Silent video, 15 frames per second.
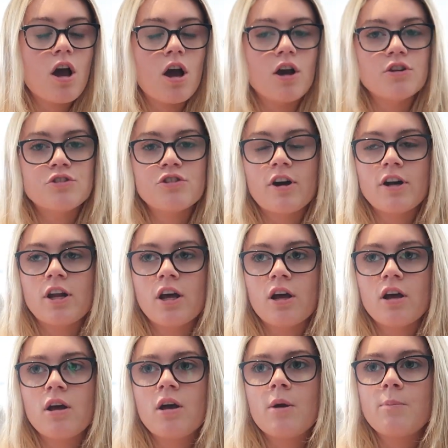I'm trying
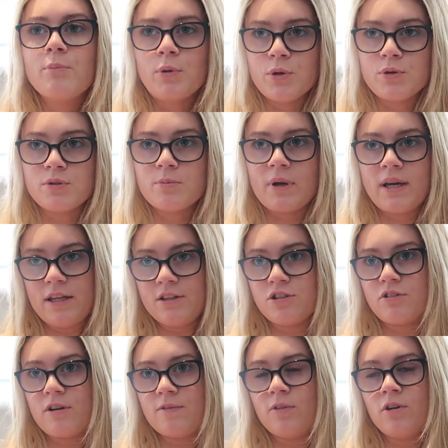to boost my Instagram